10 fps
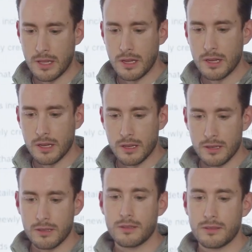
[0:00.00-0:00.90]
and
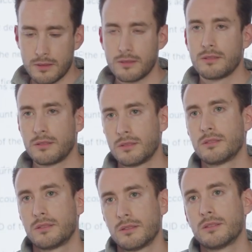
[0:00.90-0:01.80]
what's the
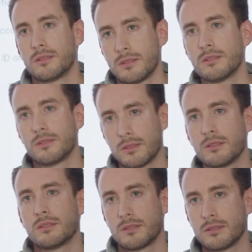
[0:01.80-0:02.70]
difference in
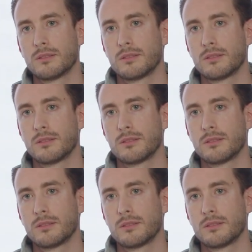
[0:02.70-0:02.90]
consistency, like